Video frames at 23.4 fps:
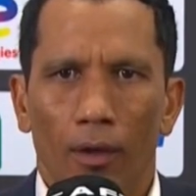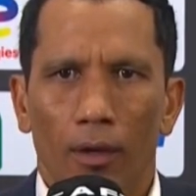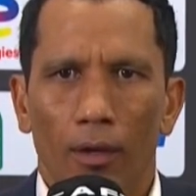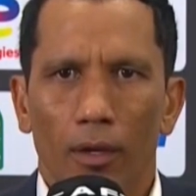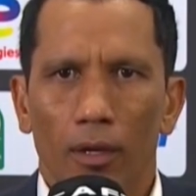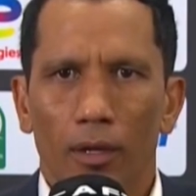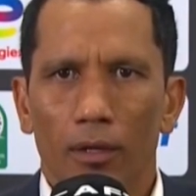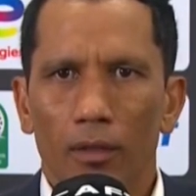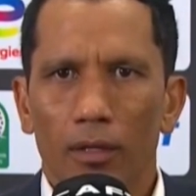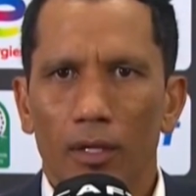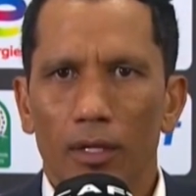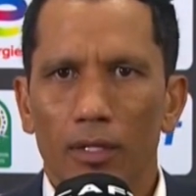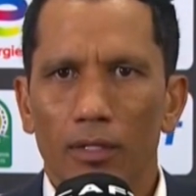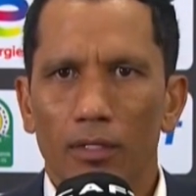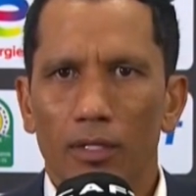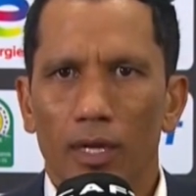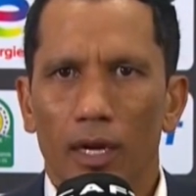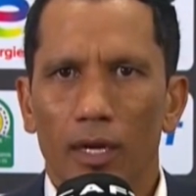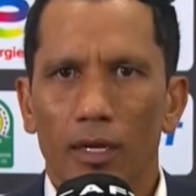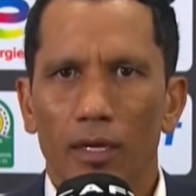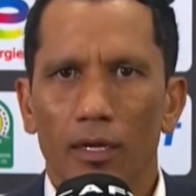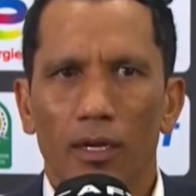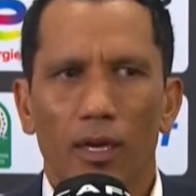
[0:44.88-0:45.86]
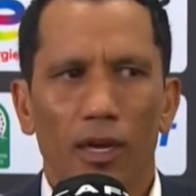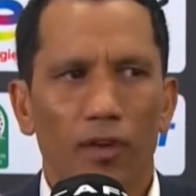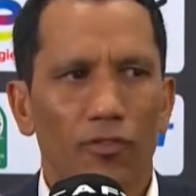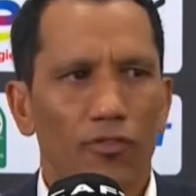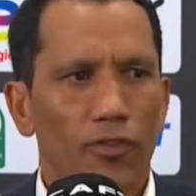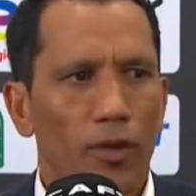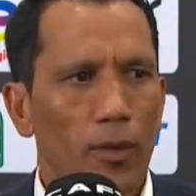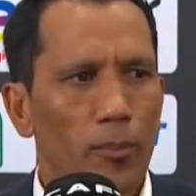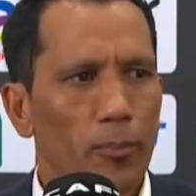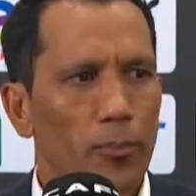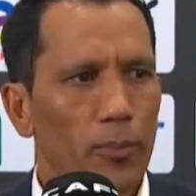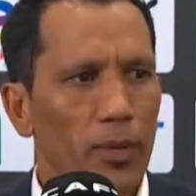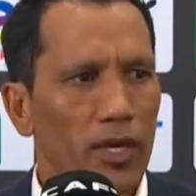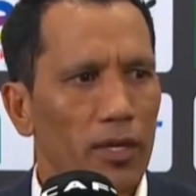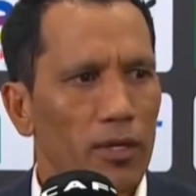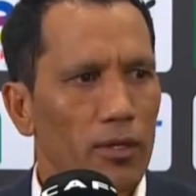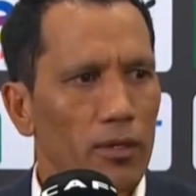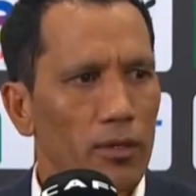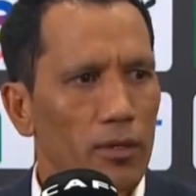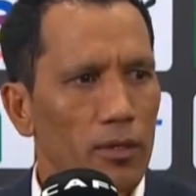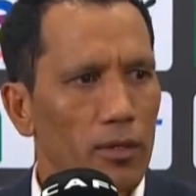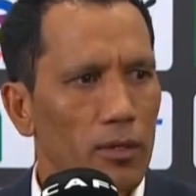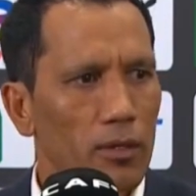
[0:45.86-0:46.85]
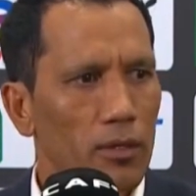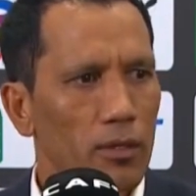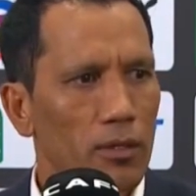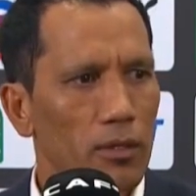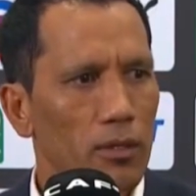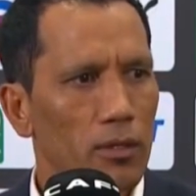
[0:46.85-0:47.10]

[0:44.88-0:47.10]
in the entire CAF campaign,